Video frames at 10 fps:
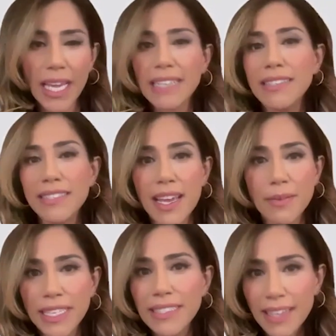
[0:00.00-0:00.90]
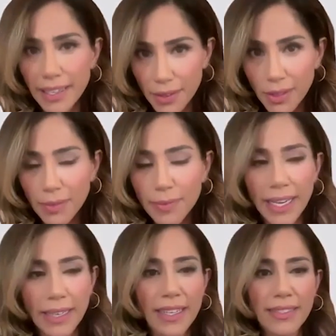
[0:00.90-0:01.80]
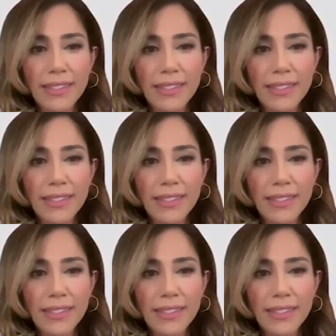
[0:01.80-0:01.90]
8 to 10 week cycle, right? It's